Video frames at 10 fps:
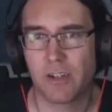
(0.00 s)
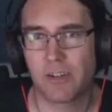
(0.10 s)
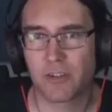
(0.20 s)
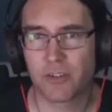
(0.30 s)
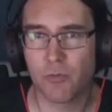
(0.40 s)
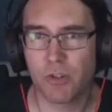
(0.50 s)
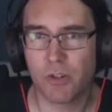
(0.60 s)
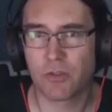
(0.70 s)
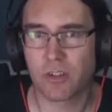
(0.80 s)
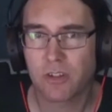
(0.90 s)
Zoom
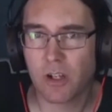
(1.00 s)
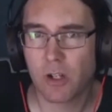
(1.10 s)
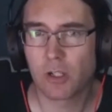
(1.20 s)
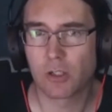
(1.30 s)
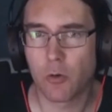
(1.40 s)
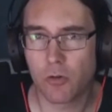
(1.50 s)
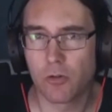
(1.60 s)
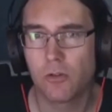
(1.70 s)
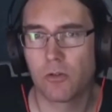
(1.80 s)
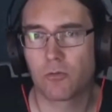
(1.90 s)
uses
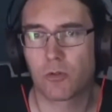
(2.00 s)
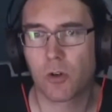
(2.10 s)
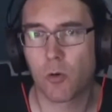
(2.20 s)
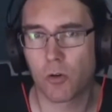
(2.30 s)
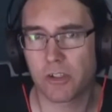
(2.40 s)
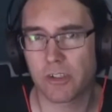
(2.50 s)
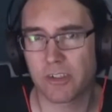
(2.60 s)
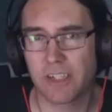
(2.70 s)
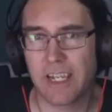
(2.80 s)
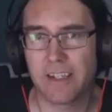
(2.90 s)
local recording
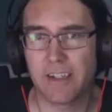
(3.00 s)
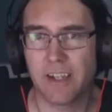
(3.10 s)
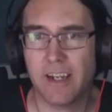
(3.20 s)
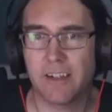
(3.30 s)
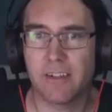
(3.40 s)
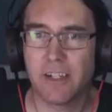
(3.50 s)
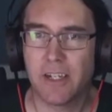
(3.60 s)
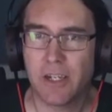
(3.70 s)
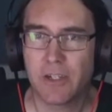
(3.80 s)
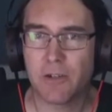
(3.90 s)
in a
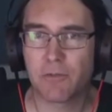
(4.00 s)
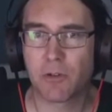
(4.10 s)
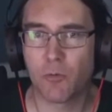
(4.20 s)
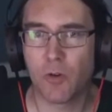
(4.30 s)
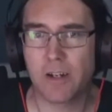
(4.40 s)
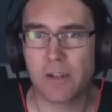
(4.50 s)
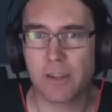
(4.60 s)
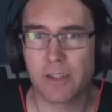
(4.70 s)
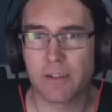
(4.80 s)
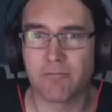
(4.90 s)
different way
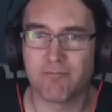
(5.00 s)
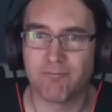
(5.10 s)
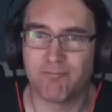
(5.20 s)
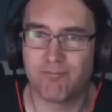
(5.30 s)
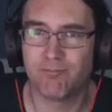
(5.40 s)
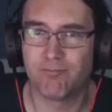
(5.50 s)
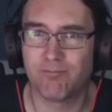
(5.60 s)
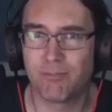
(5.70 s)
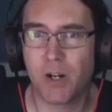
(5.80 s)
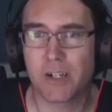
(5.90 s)
than
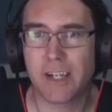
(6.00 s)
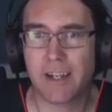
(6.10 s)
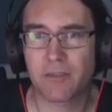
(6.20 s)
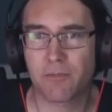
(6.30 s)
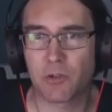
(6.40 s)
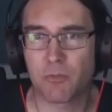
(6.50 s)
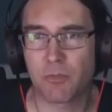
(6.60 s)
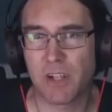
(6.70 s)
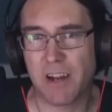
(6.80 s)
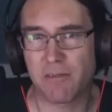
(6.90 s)
podcast-first
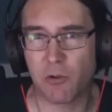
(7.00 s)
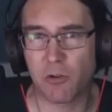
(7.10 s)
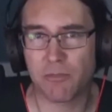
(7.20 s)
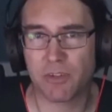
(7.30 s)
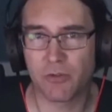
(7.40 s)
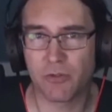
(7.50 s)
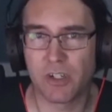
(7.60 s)
platforms do.